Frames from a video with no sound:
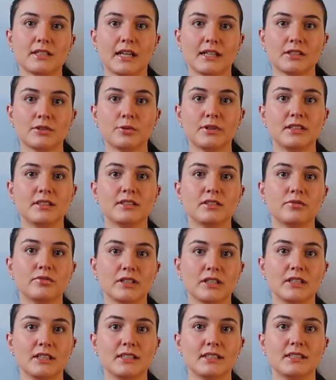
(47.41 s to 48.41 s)
next one is a
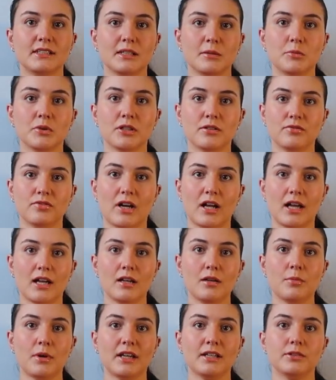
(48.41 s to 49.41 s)
very similar
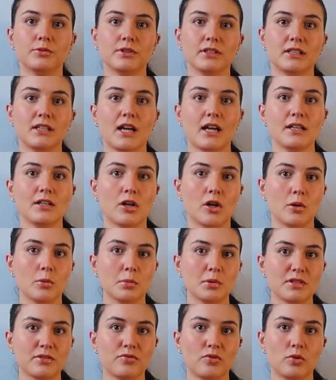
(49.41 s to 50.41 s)
vibe. I had really high
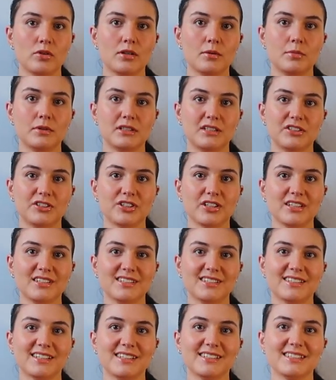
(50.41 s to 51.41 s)
hopes for, but it
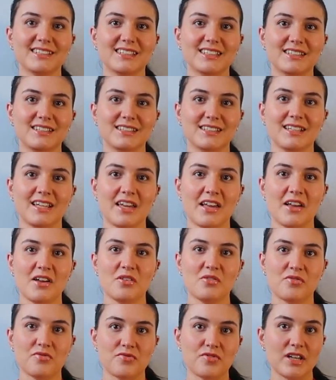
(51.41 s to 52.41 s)
just doesn't
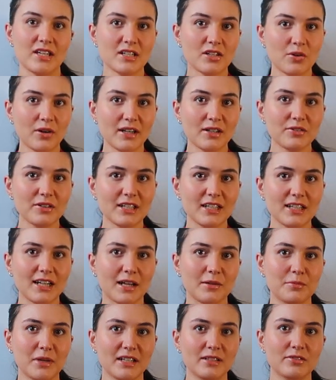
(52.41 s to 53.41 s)
fit quite right.
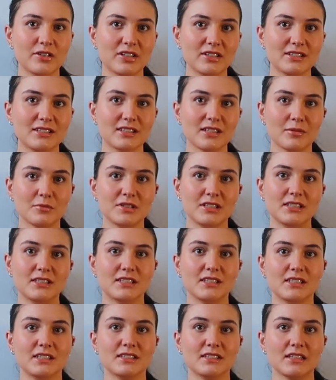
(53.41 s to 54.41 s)
I might have gotten some of
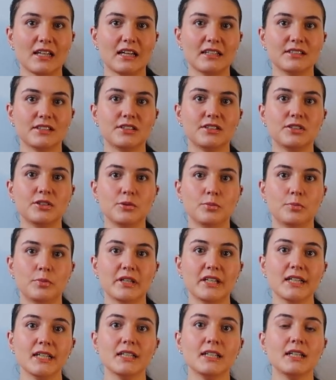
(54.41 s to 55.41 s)
these in a size too
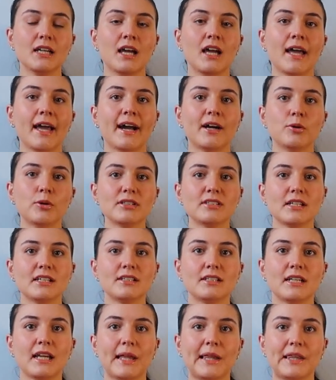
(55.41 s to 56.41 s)
big. I always like
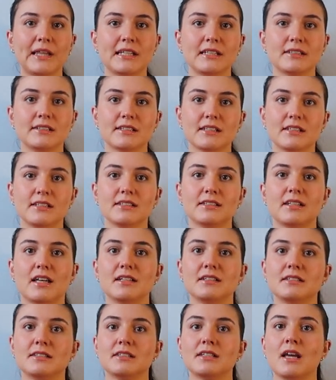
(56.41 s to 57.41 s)
to get things in a
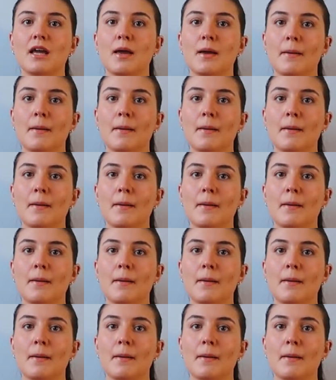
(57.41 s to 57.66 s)
size